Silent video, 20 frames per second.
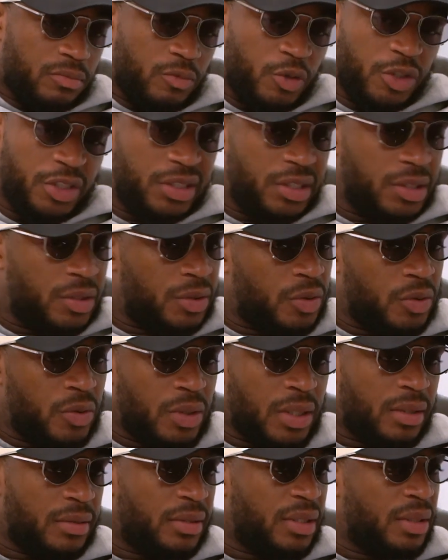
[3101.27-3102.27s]
we still
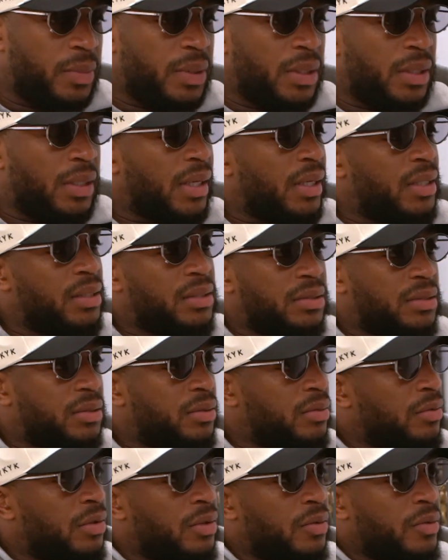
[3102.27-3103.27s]
do our DB
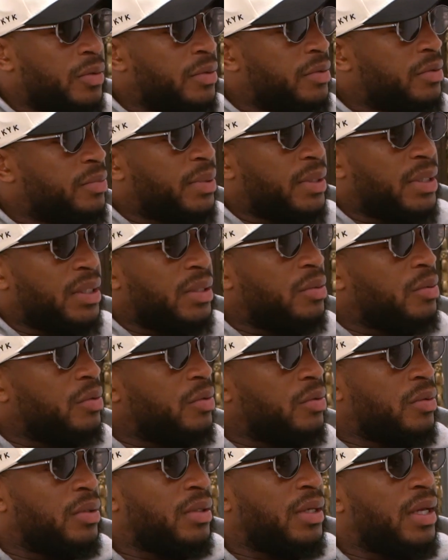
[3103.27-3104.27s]
nights. You know, we was big
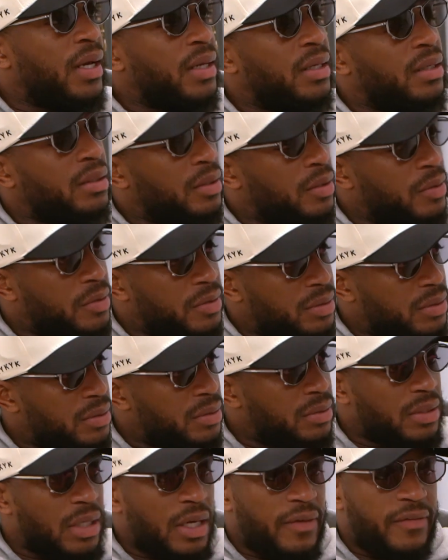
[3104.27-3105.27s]
on doing that in Houston.